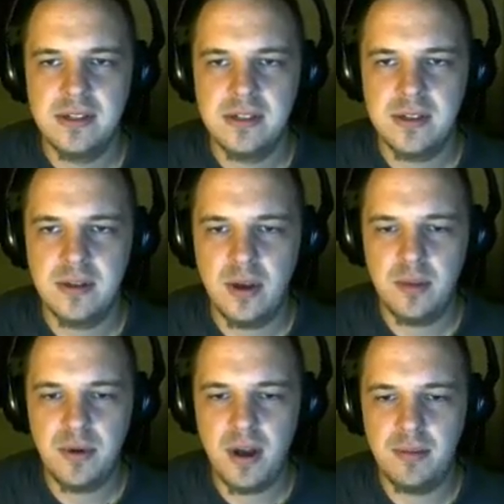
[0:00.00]
So no
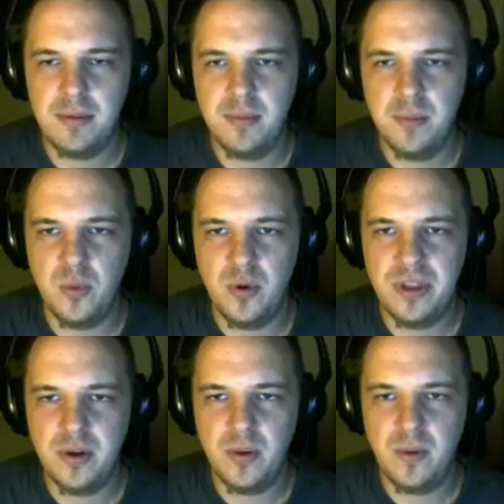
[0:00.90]
problem.
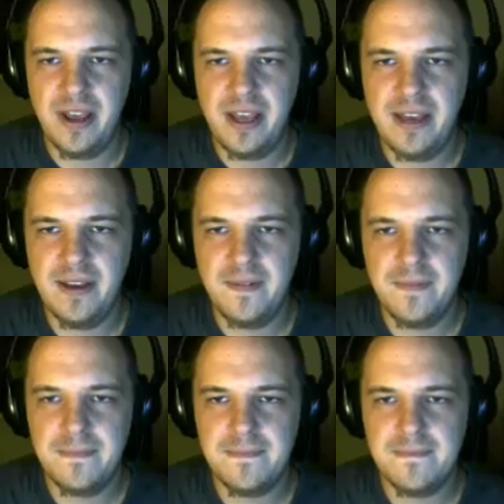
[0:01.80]
Wither away.
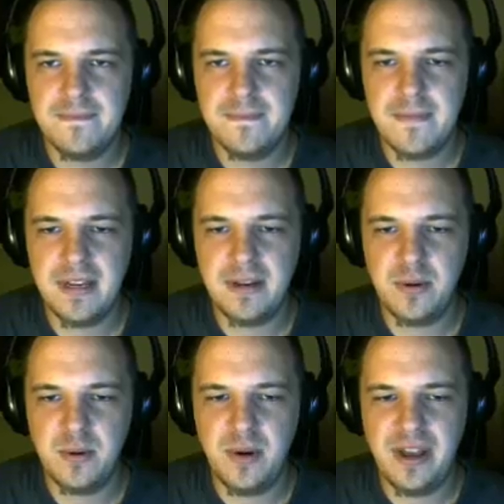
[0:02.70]
Mmm. I
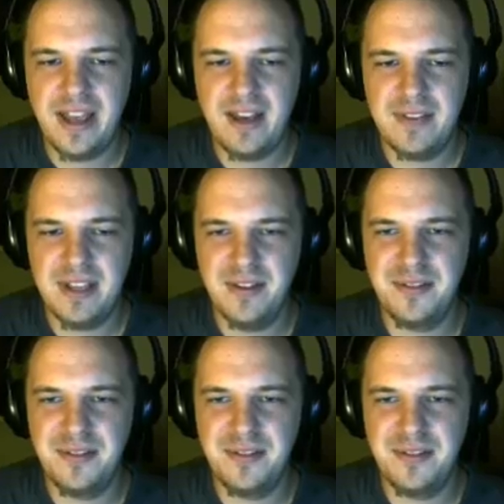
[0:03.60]
don't quite have enough